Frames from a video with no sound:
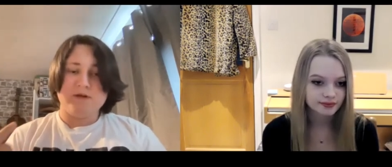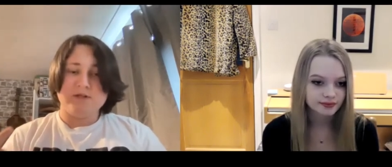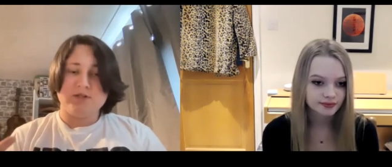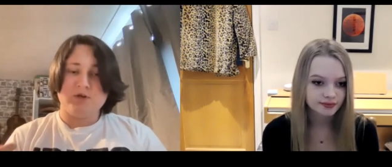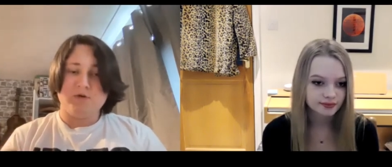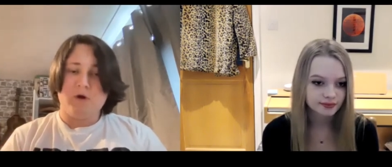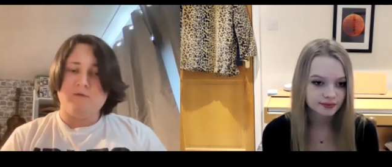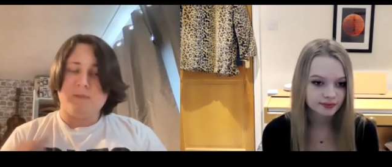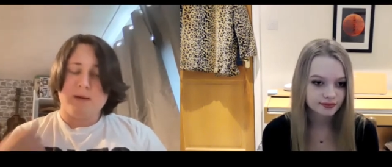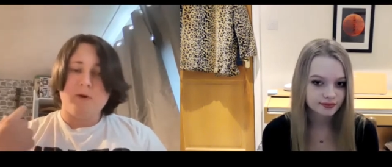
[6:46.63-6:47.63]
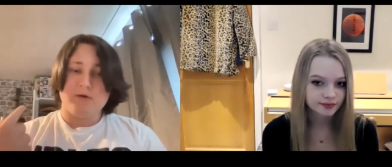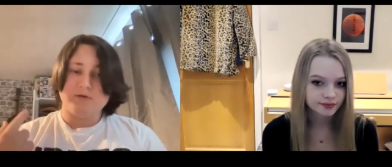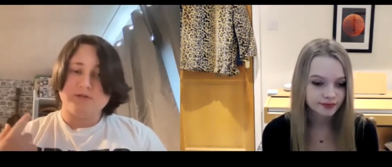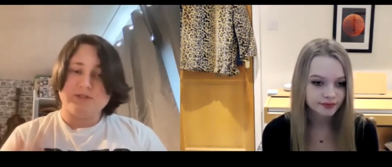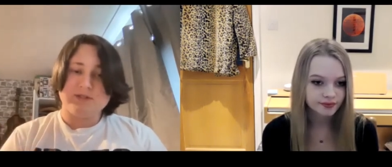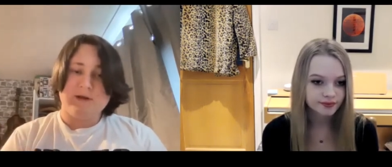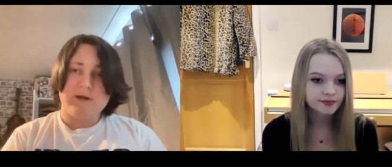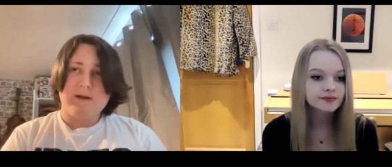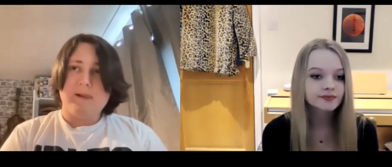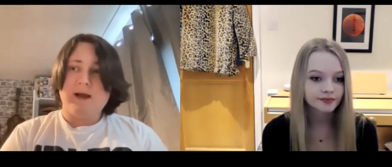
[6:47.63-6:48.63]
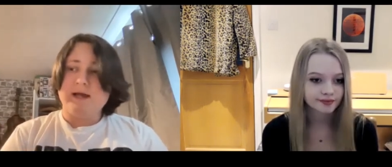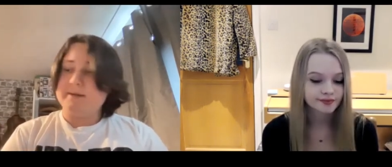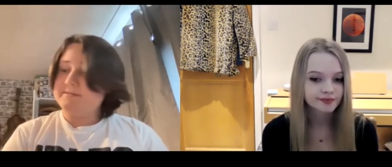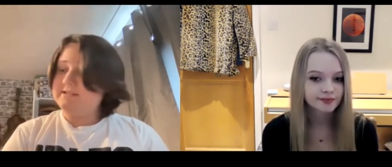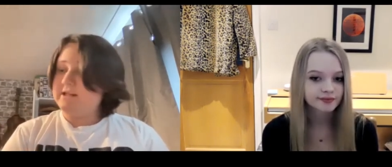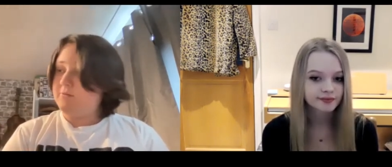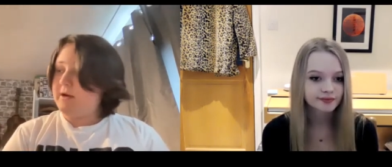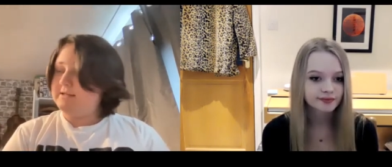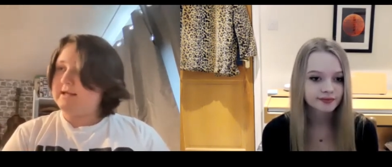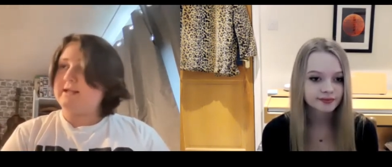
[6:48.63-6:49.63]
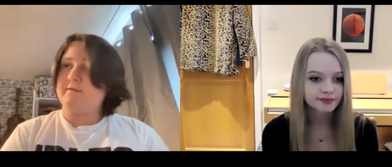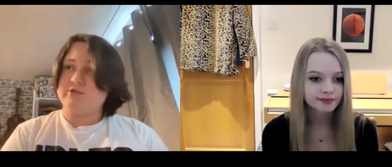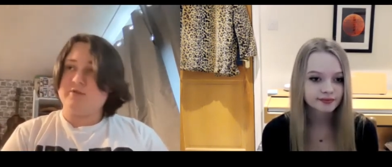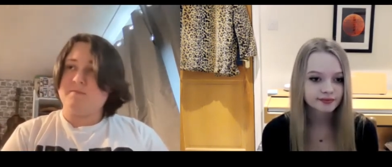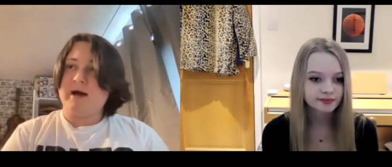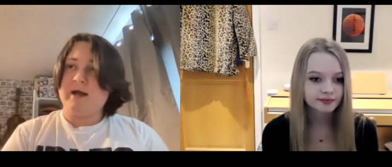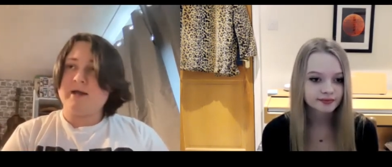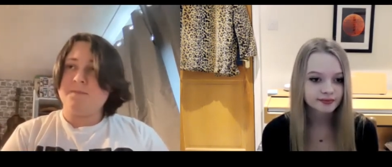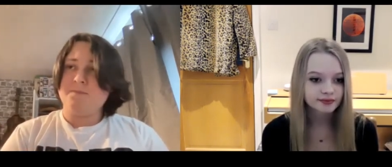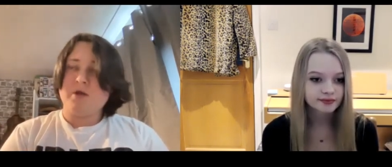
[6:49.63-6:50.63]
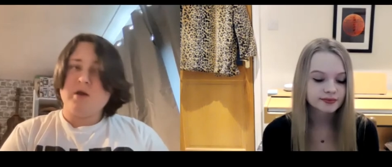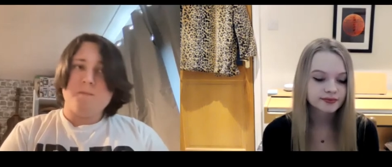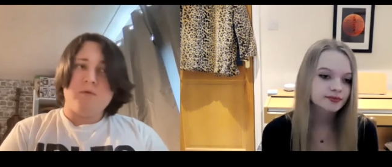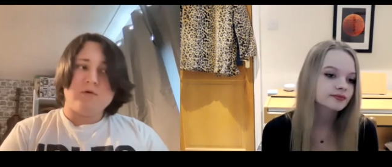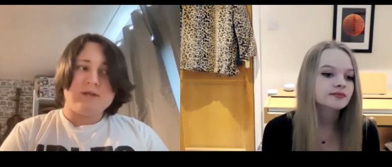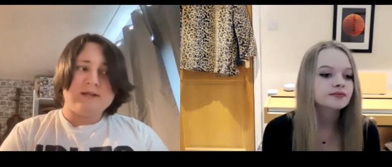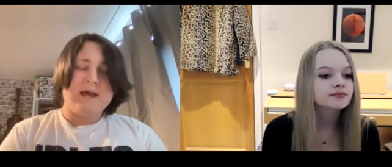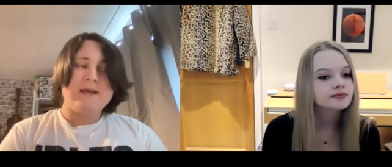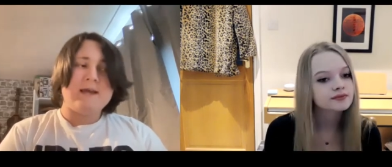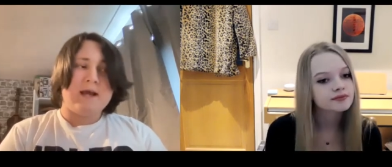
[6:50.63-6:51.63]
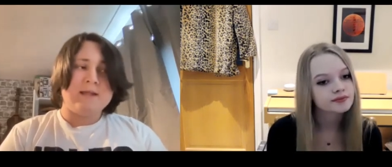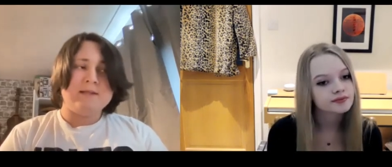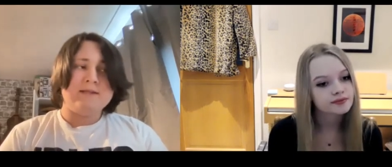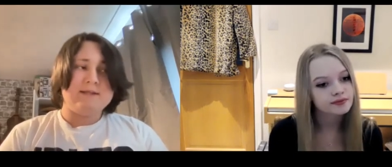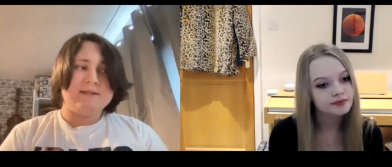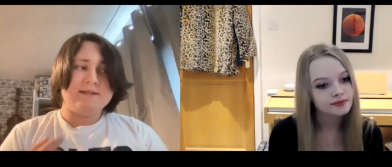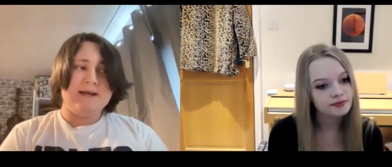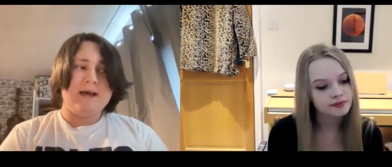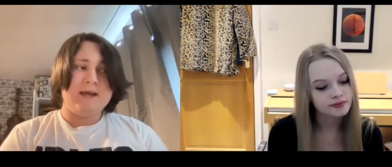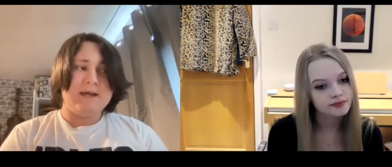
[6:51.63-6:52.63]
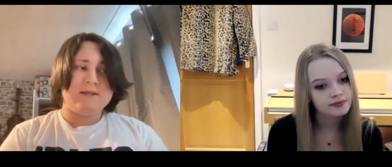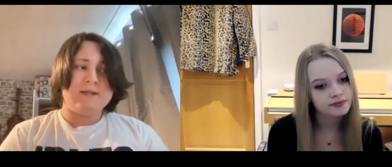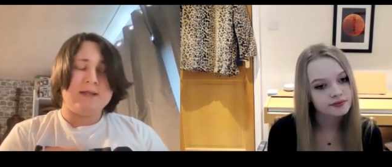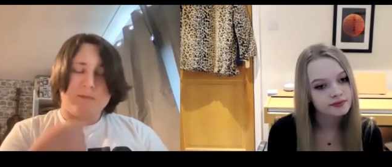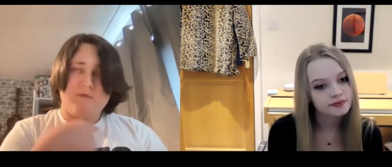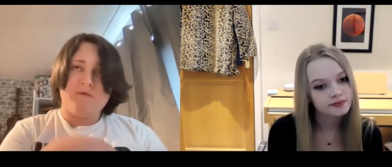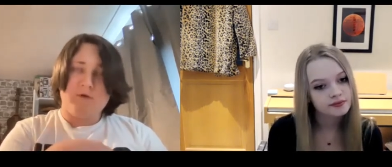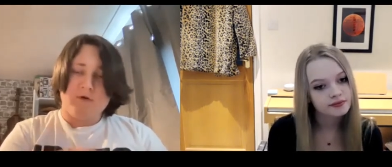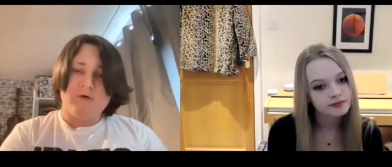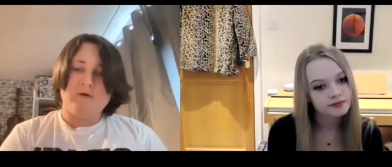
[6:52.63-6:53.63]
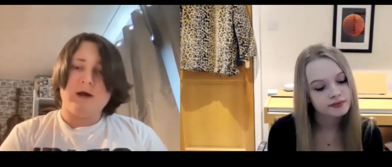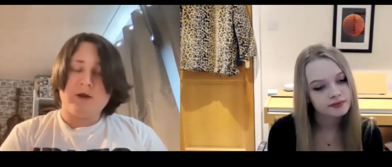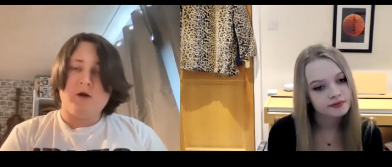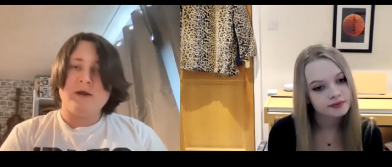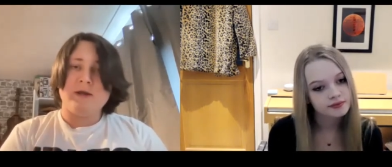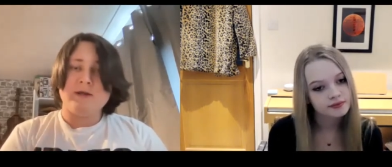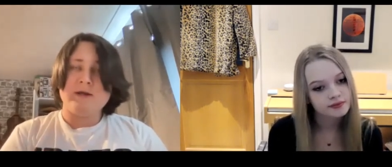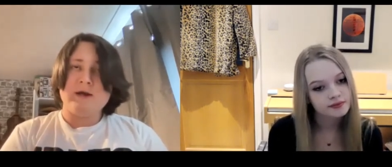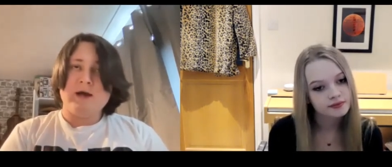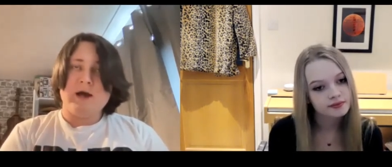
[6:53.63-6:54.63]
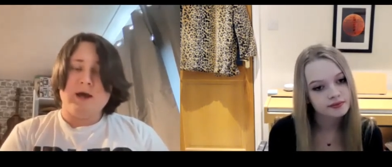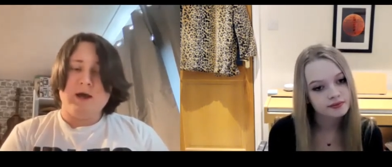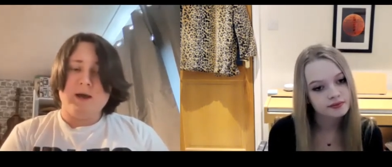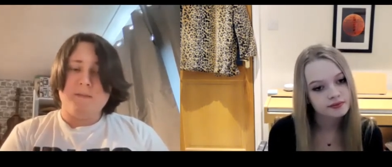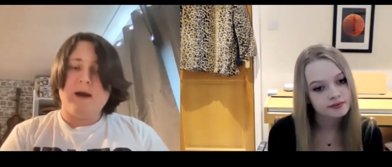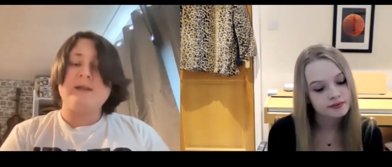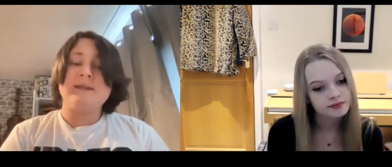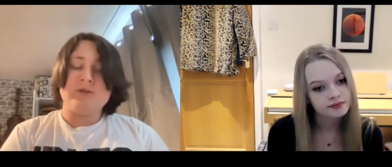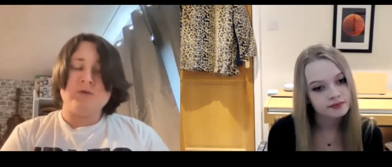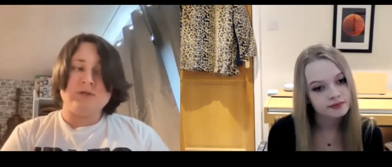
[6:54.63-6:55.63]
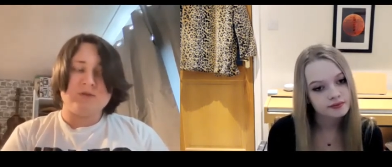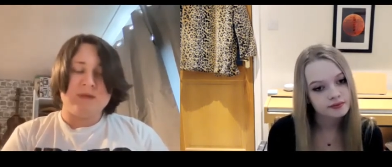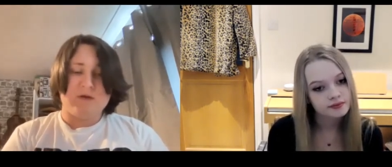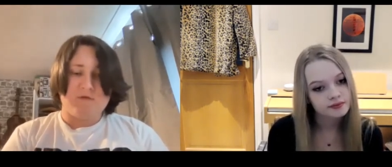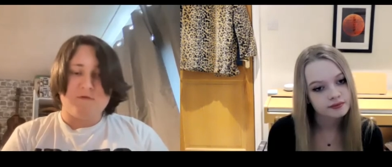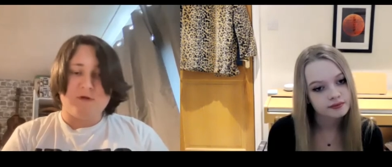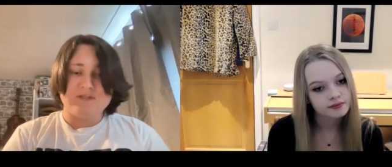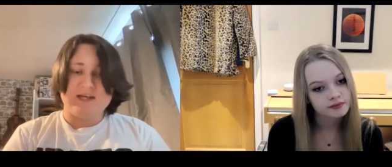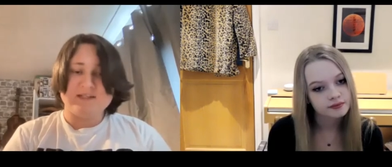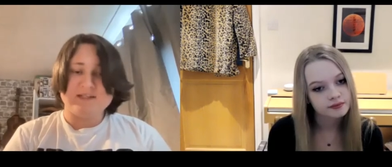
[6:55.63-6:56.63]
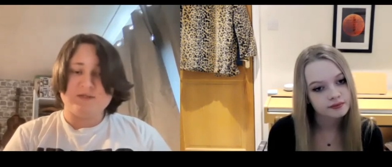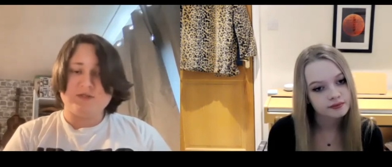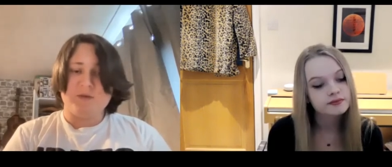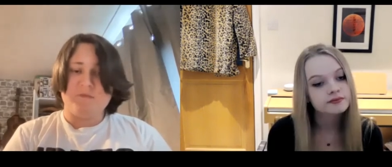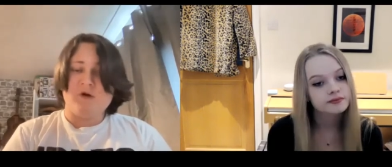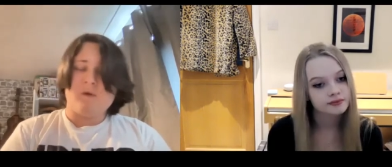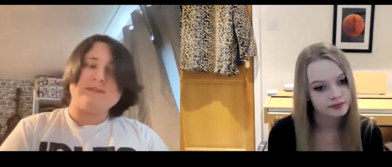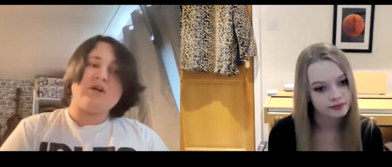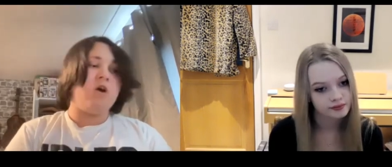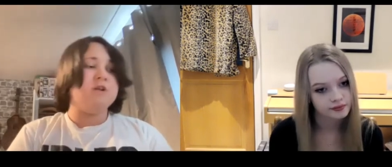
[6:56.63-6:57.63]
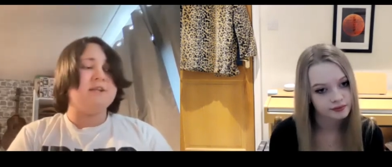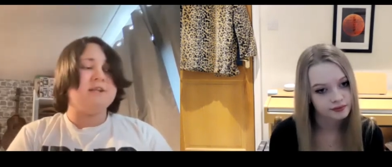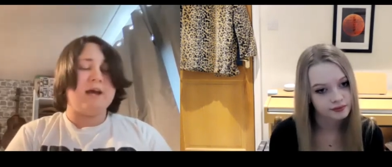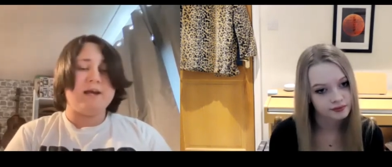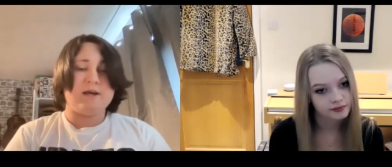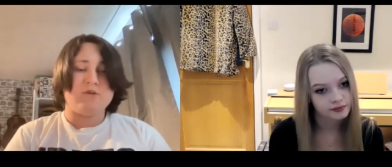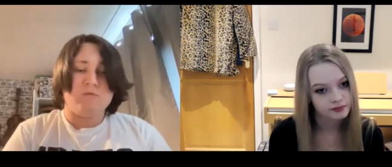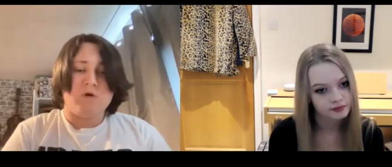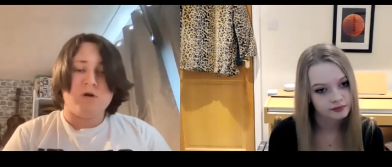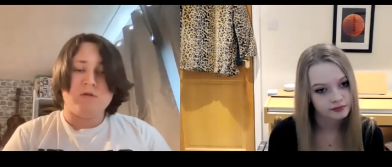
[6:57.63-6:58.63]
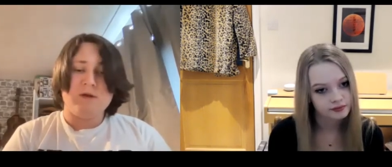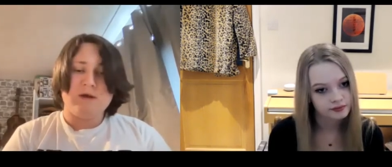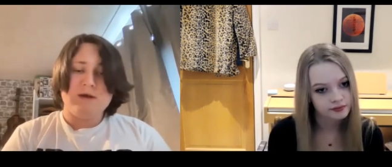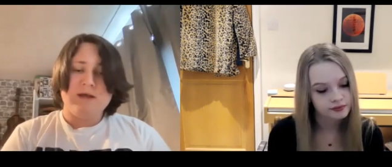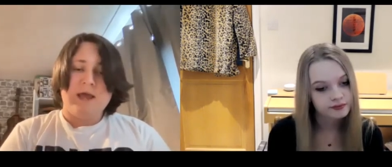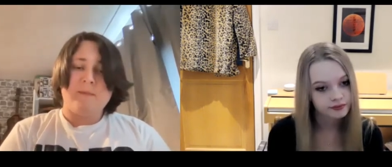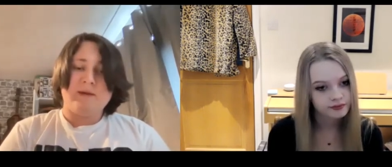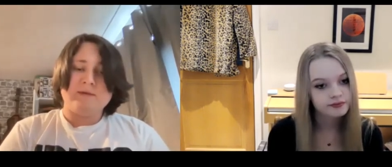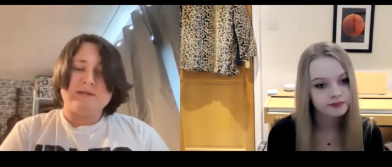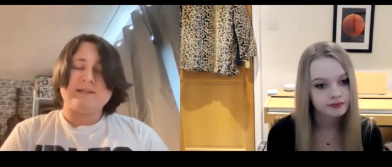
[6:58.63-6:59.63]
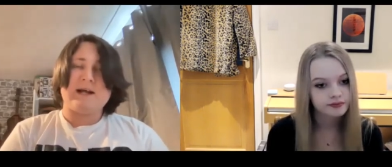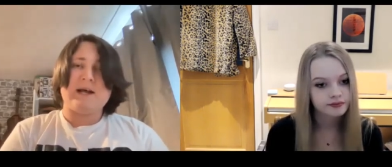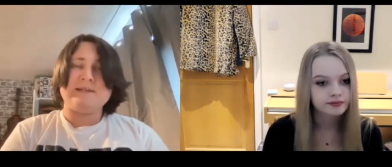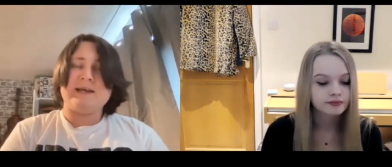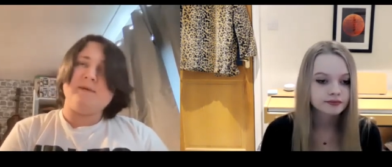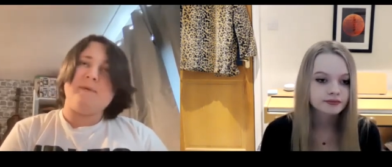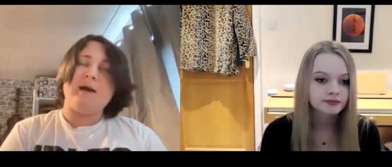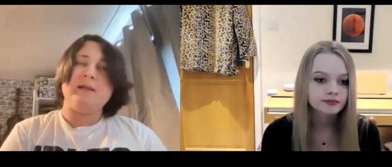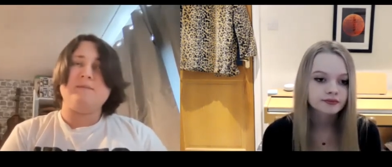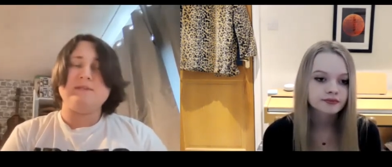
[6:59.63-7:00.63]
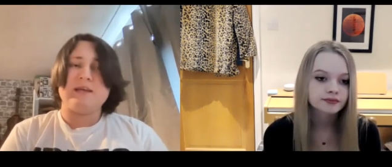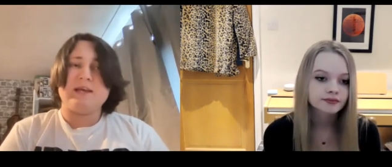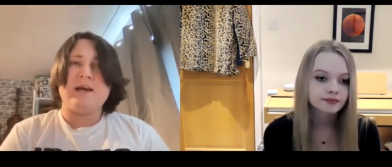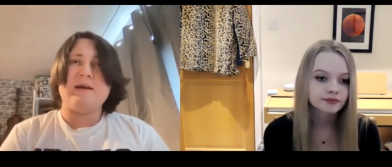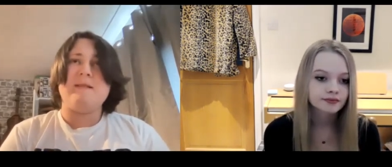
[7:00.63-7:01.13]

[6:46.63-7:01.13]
Speaker 1: to over by post, and I'm still waiting to get that result back. But the day and today and the day before I got in, um, I did do some lateral flow tests. So before I went to college today, I done one, I mean, it was extra hassle getting up early, but like I,